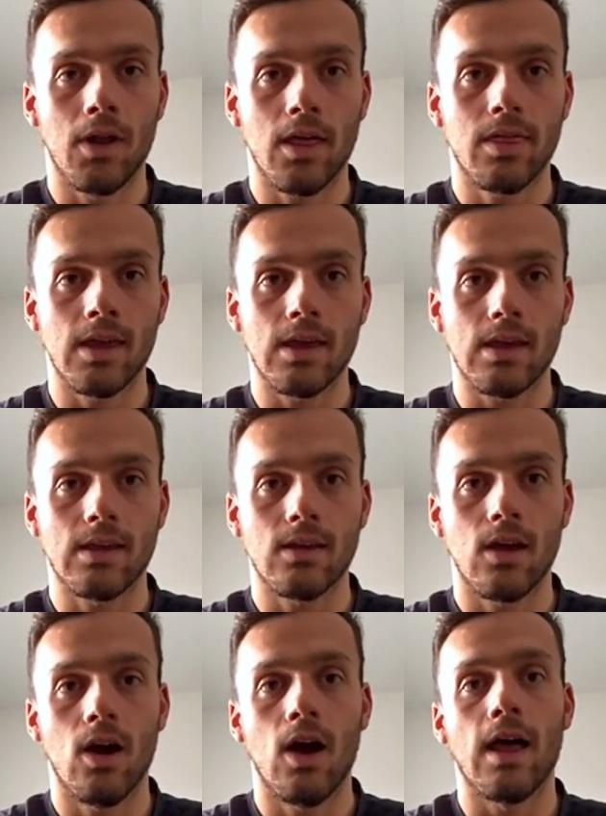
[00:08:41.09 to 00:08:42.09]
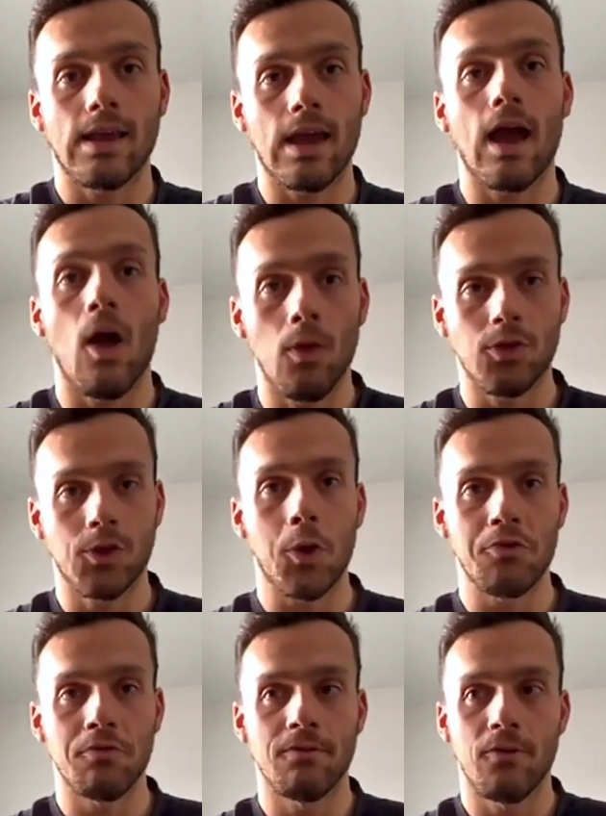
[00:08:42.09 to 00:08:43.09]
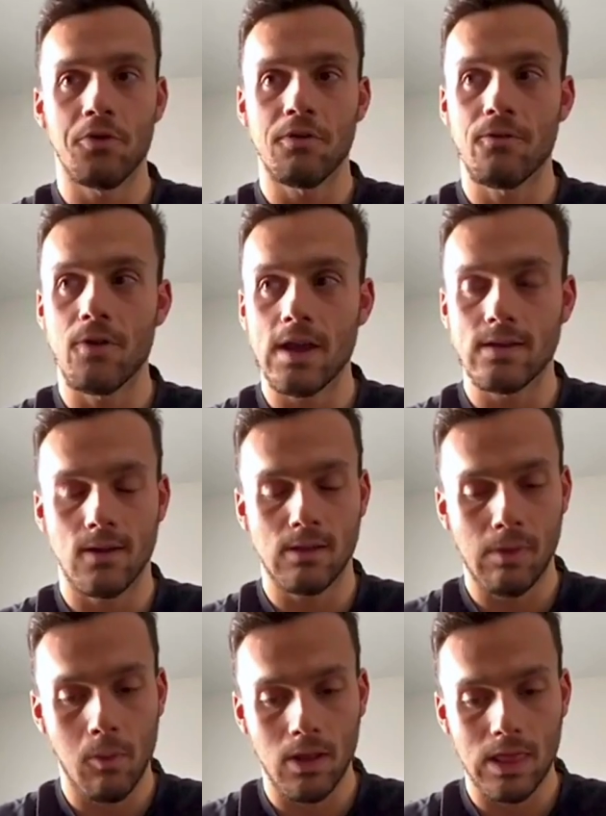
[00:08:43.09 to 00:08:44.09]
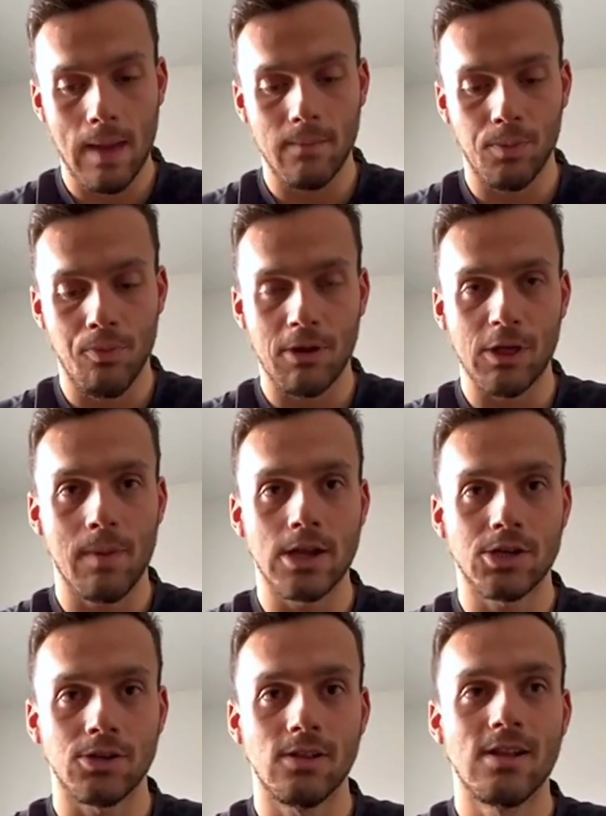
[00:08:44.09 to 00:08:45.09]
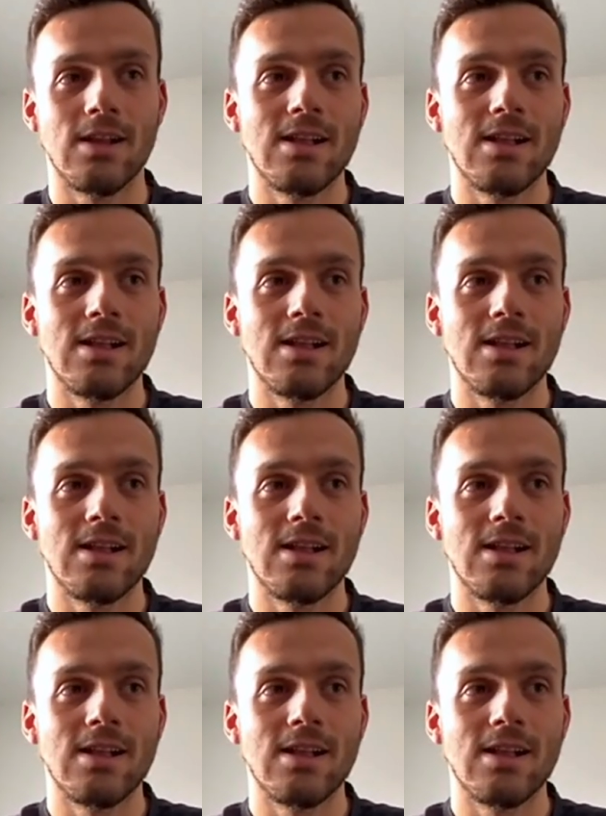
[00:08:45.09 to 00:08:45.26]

I think are on the 200 and 400 free. So yeah. one of them yeah. pretty special.